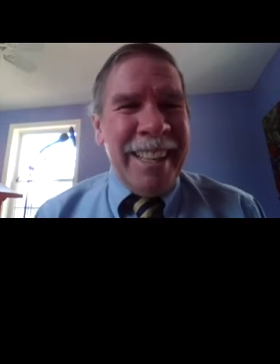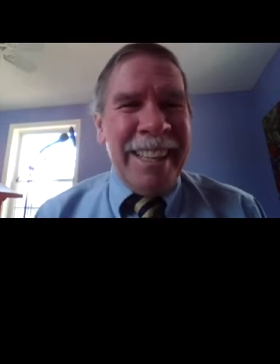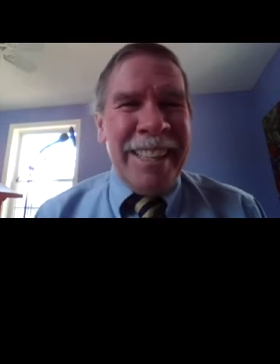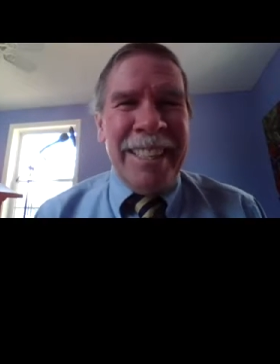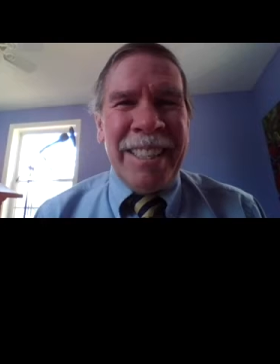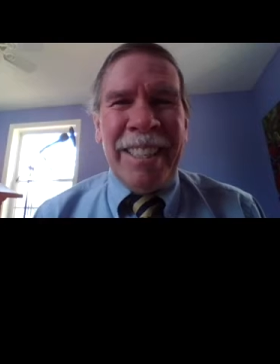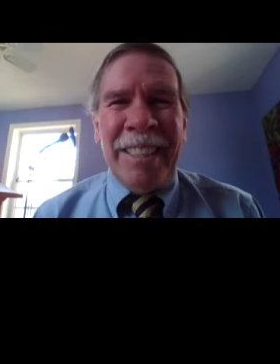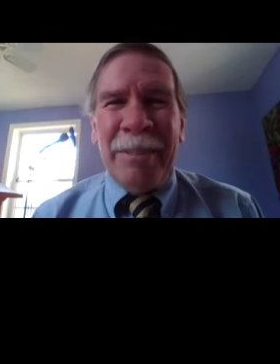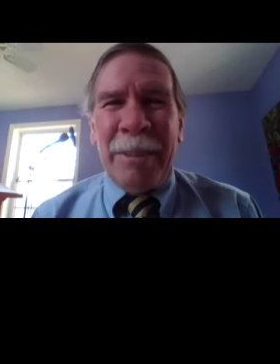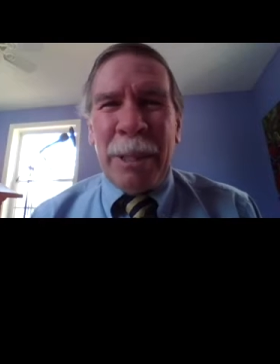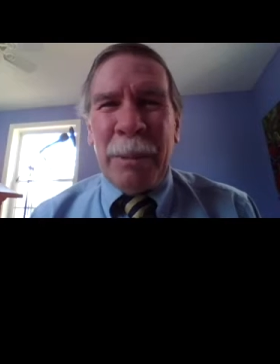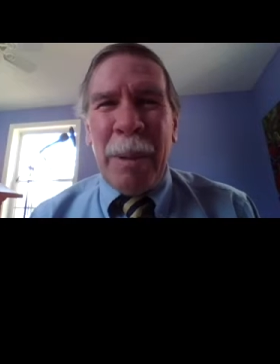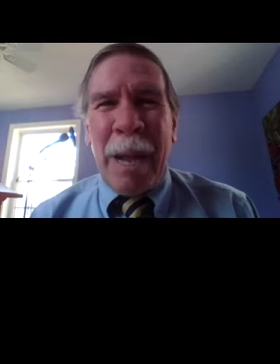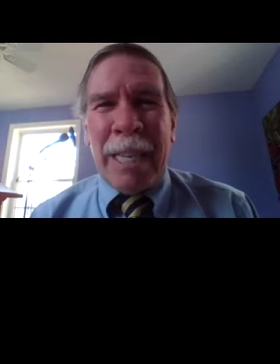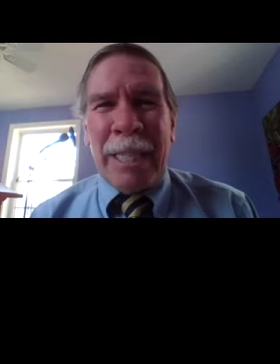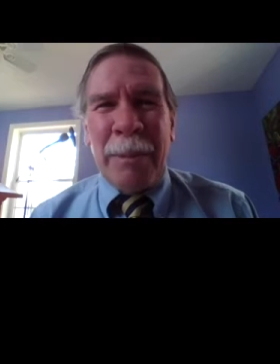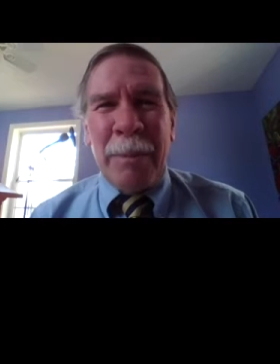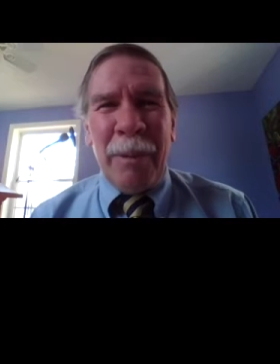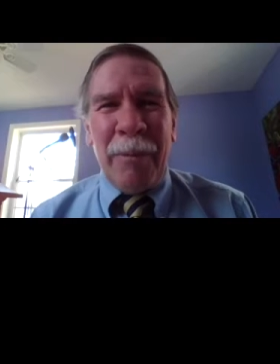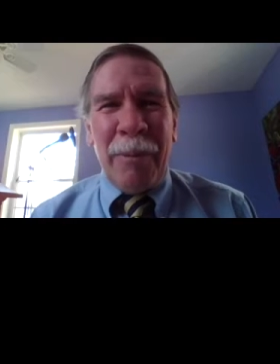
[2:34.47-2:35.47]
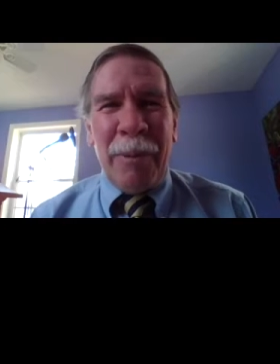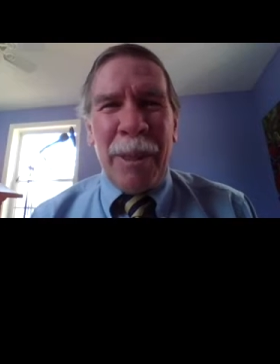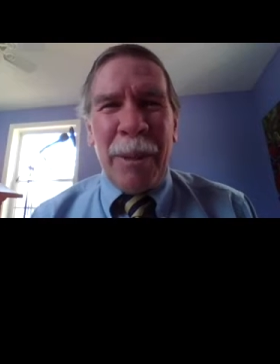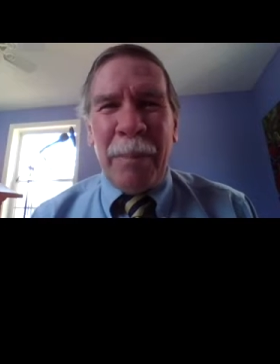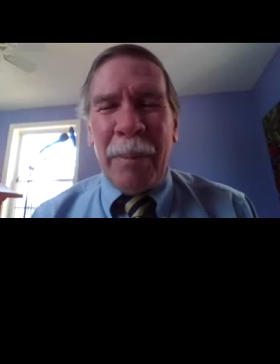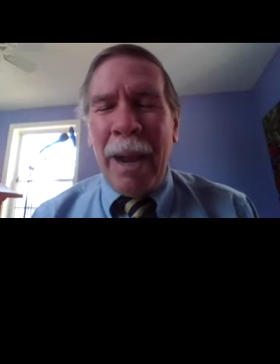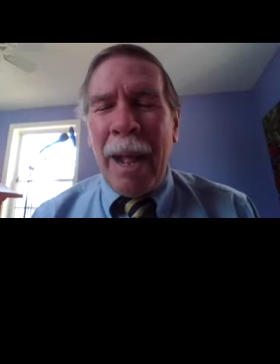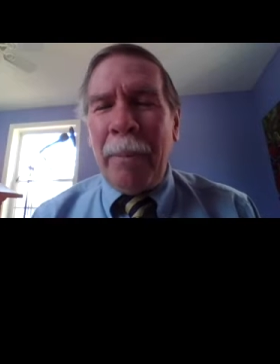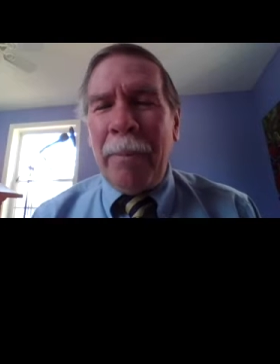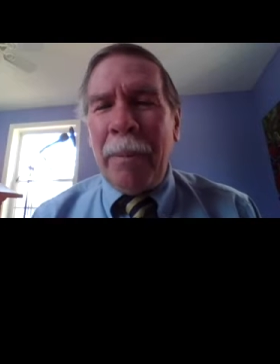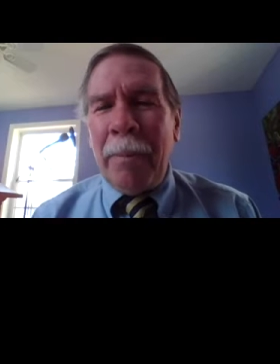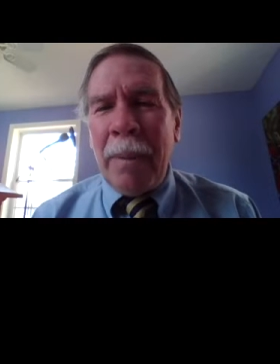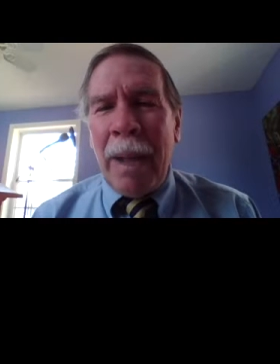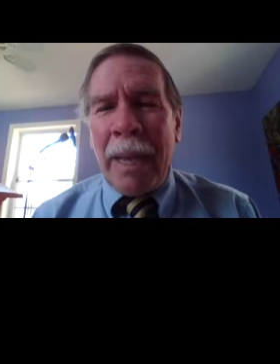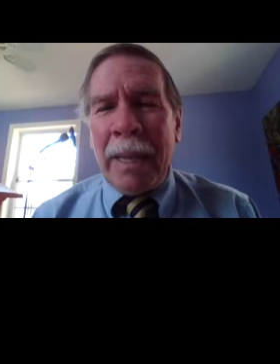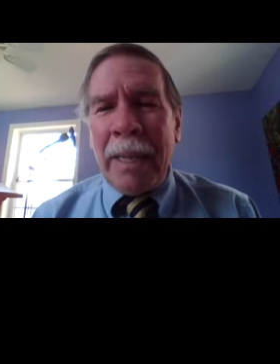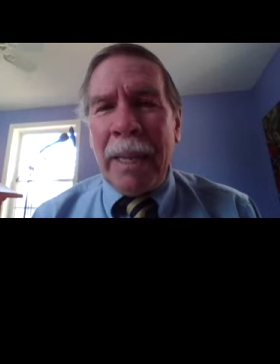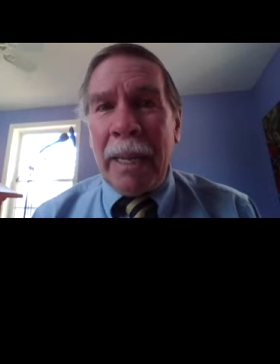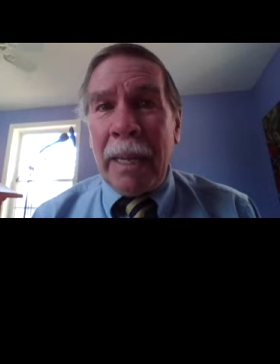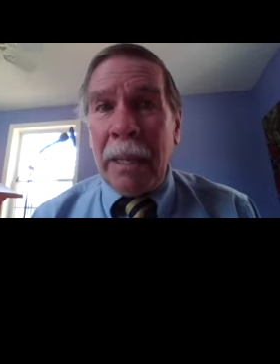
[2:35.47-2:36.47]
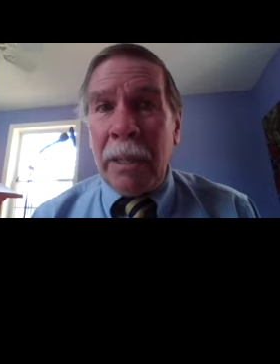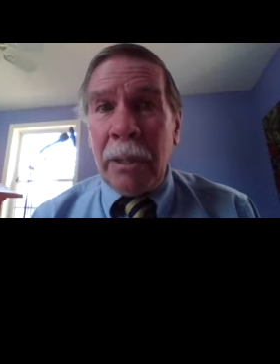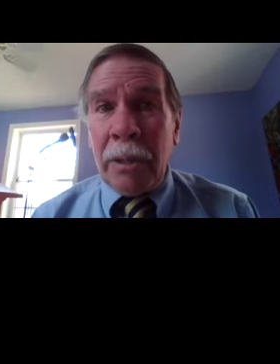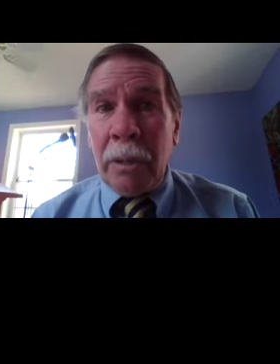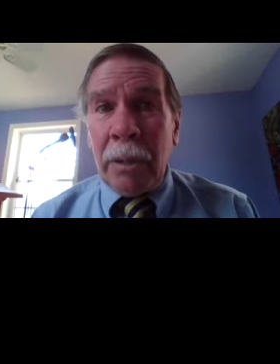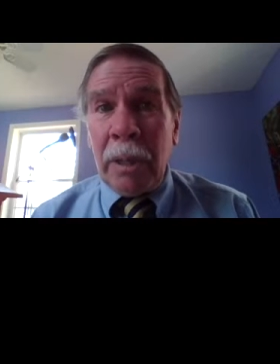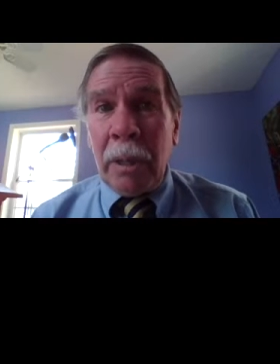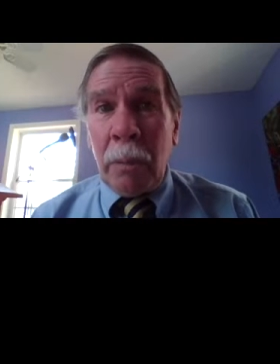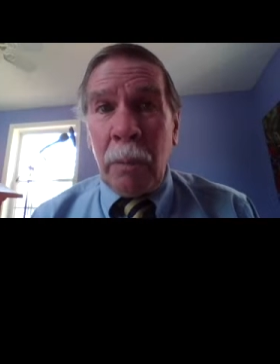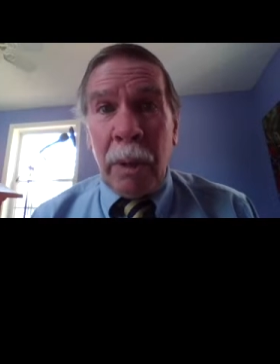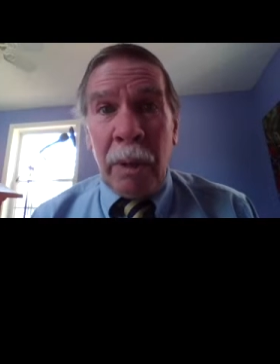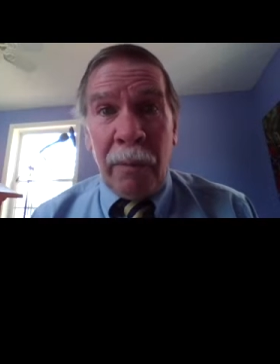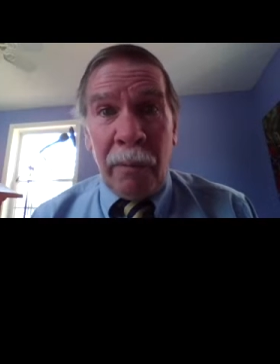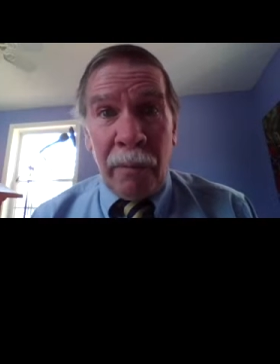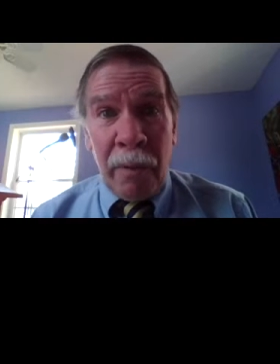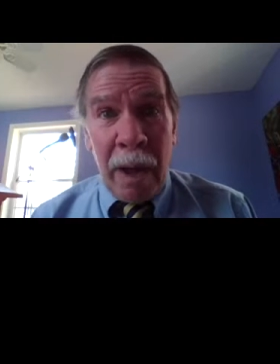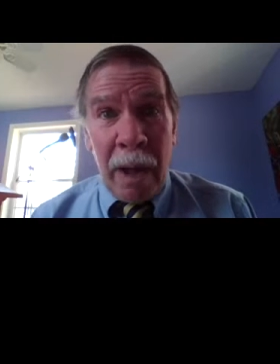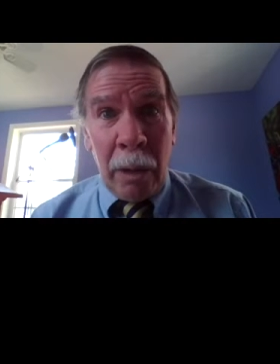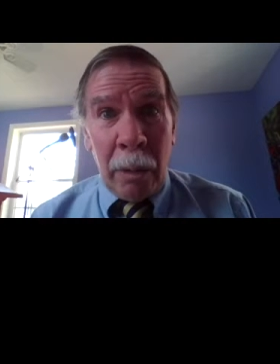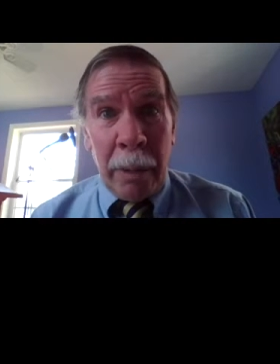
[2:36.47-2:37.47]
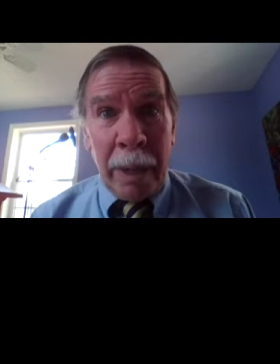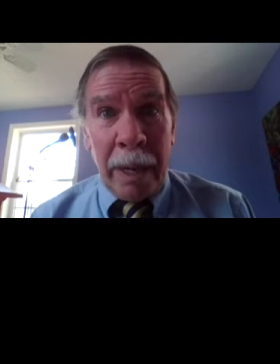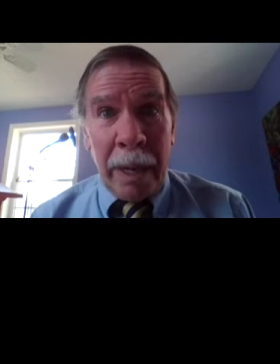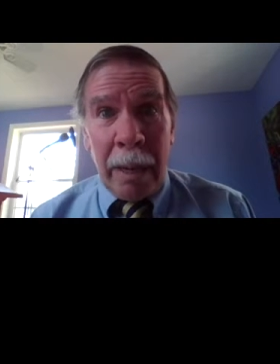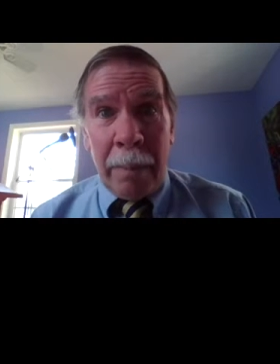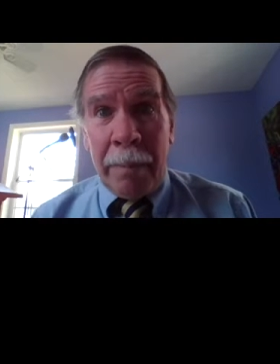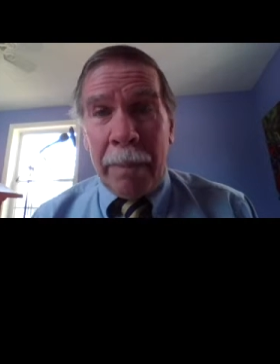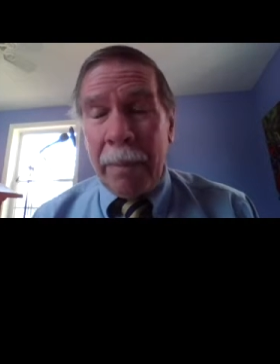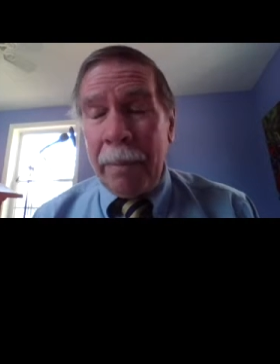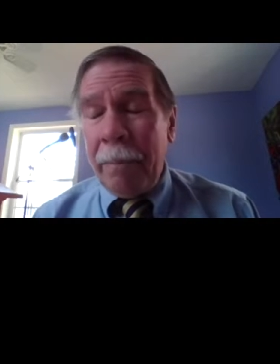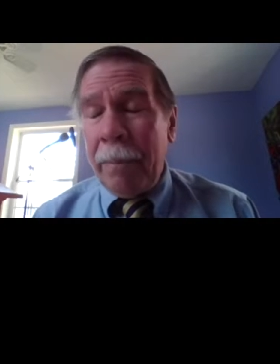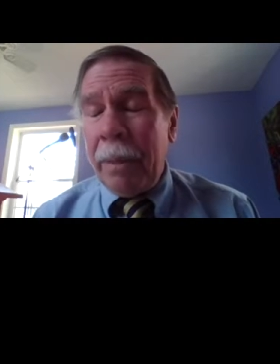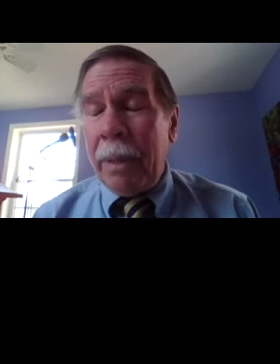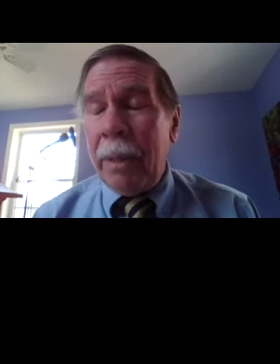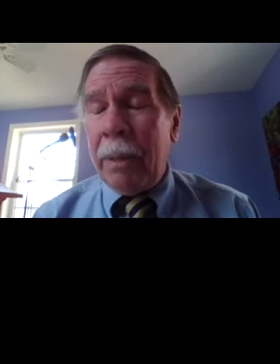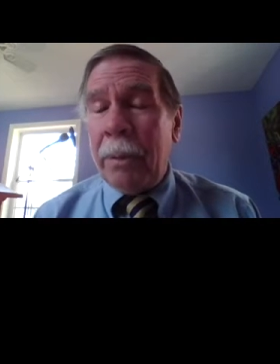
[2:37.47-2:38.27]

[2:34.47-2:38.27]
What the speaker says: is responsible for the problem, I think it's certainly worth following up